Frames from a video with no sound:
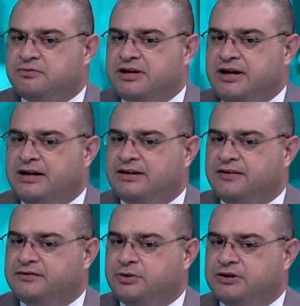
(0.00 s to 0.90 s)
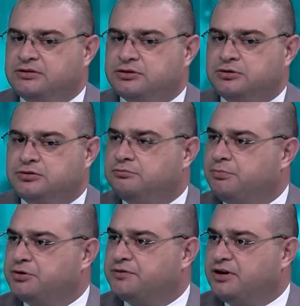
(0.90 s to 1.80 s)
they had left very short
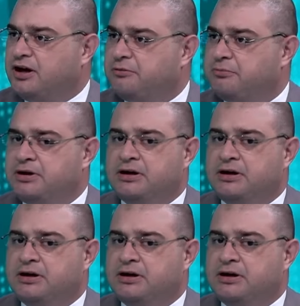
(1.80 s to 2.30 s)
period of time,